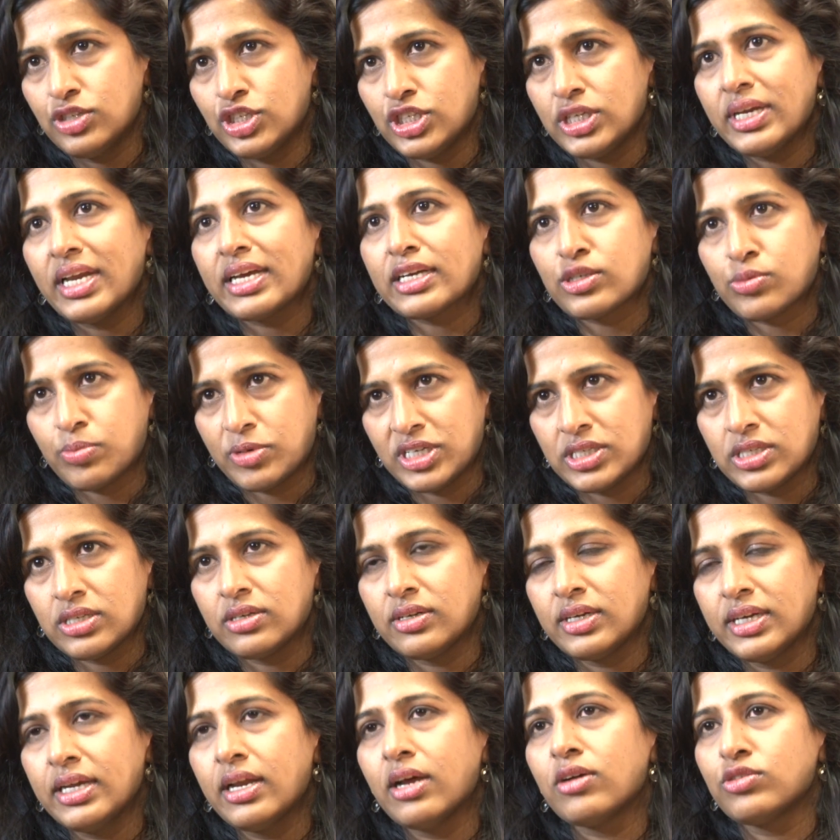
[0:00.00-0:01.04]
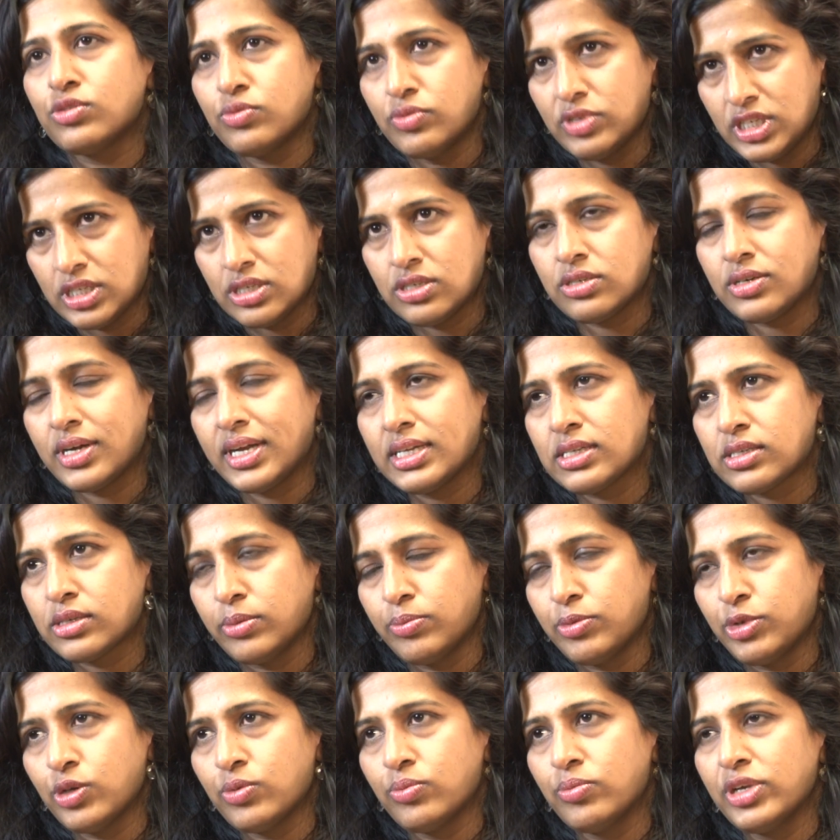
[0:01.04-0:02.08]
gene expression readouts, which is
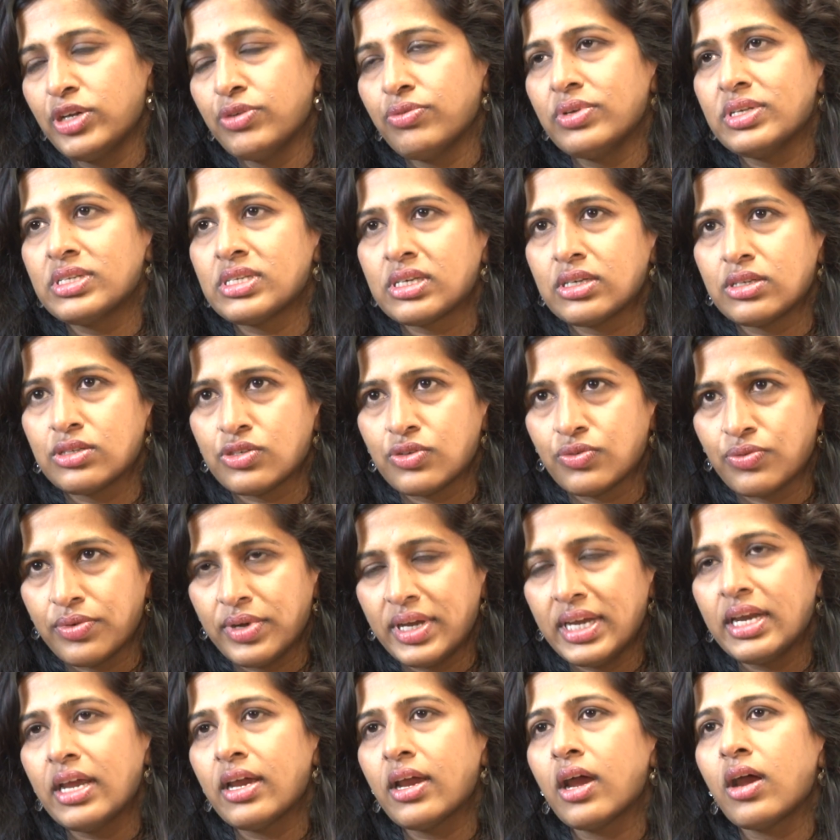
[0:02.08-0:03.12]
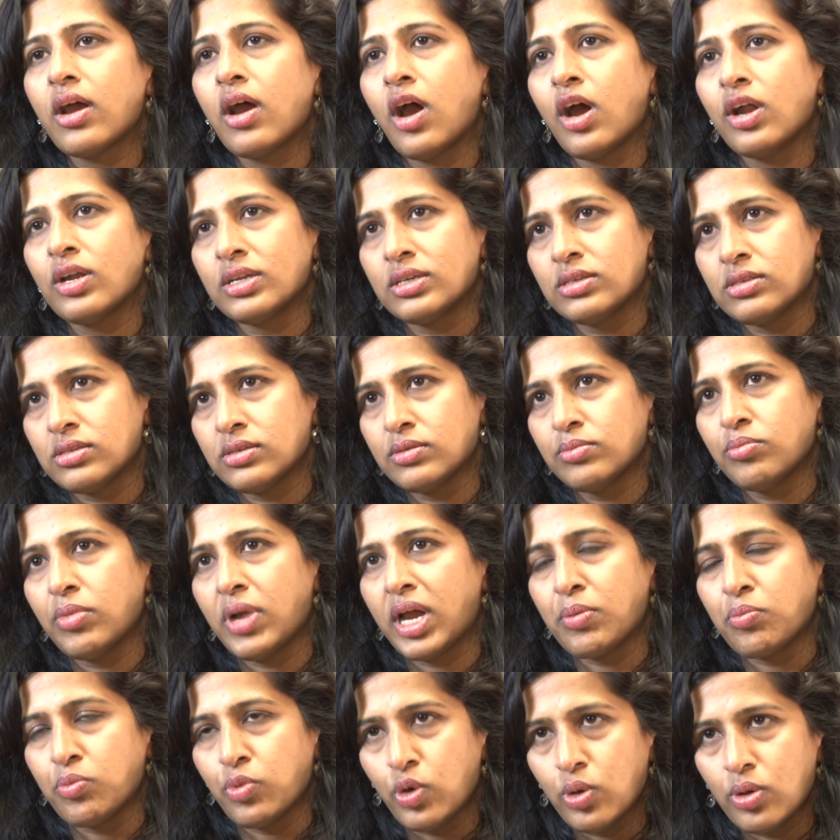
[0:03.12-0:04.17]
transcriptome between schizophrenia, autism,
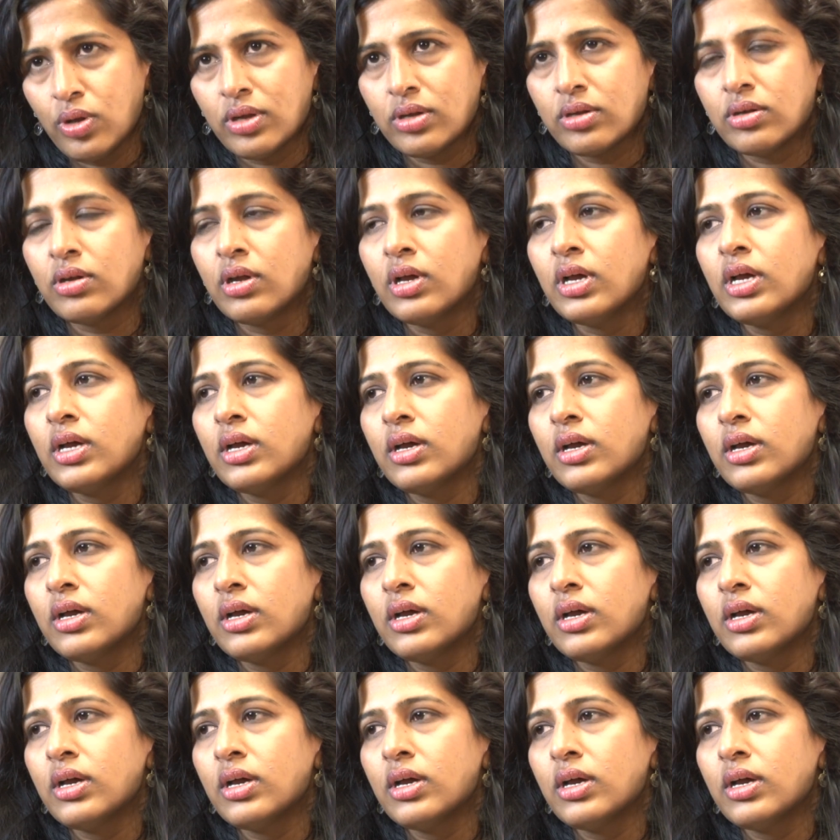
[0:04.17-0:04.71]
bipolar,